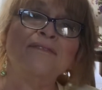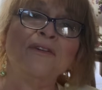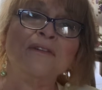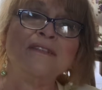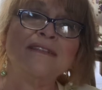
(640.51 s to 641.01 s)

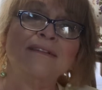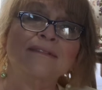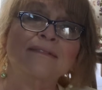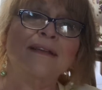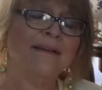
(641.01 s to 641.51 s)
verse,
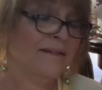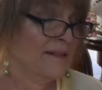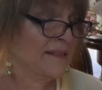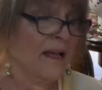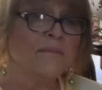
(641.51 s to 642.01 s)
and
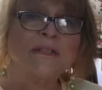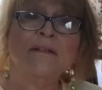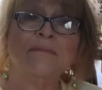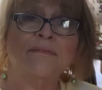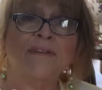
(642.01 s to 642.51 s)
the Psalms,
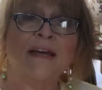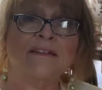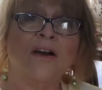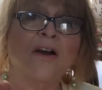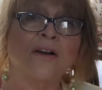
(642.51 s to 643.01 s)
in fact,
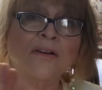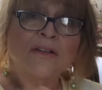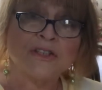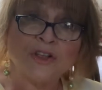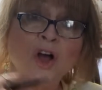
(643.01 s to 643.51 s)
are
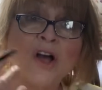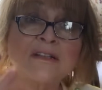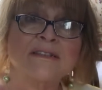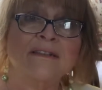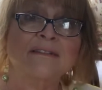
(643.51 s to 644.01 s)

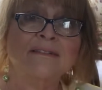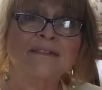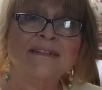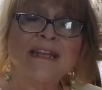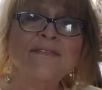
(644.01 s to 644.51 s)
songs.
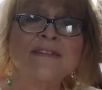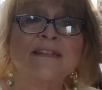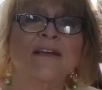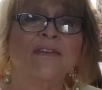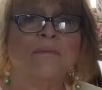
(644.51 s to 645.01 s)
David
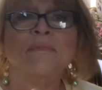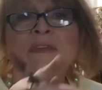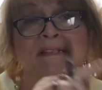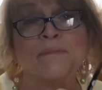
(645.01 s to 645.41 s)
sung them. This